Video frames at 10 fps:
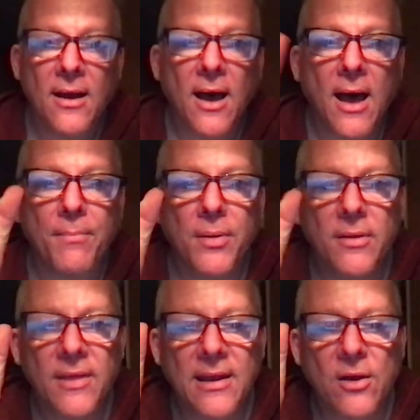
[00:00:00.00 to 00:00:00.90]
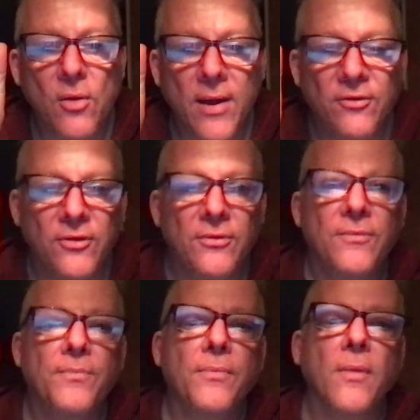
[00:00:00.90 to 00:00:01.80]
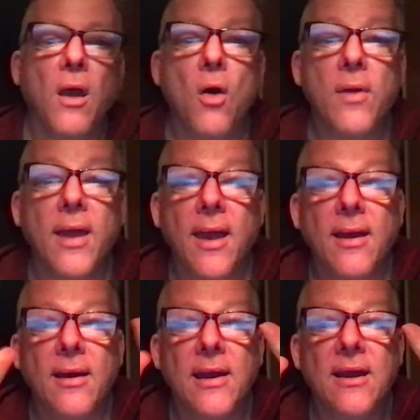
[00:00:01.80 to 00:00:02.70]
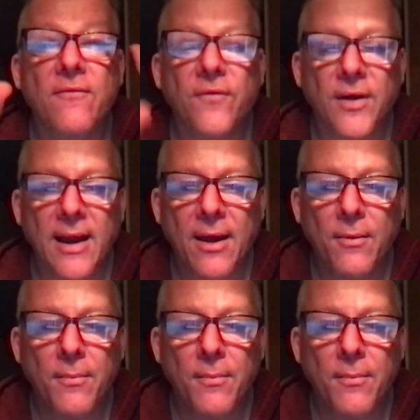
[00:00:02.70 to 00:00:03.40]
up the equations. Okay, enough for now.